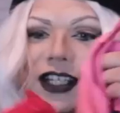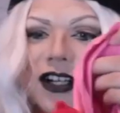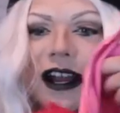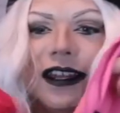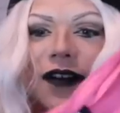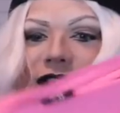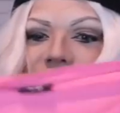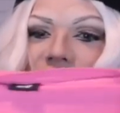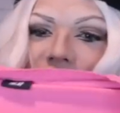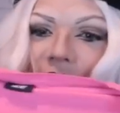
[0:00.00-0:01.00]
this shirt. I love
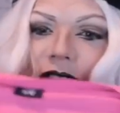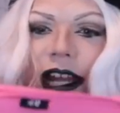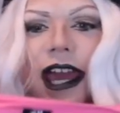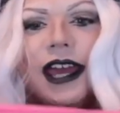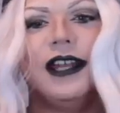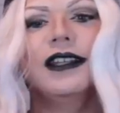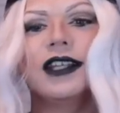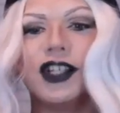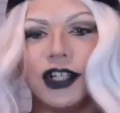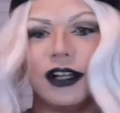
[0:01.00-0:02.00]
this jade and
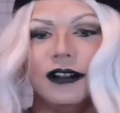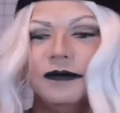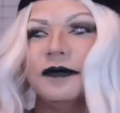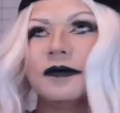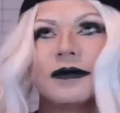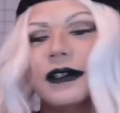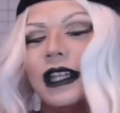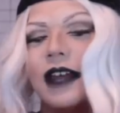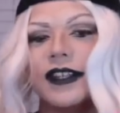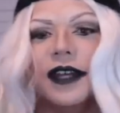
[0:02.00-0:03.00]
this shirt.
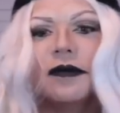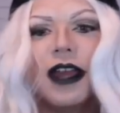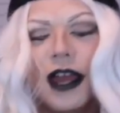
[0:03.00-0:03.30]
That's it.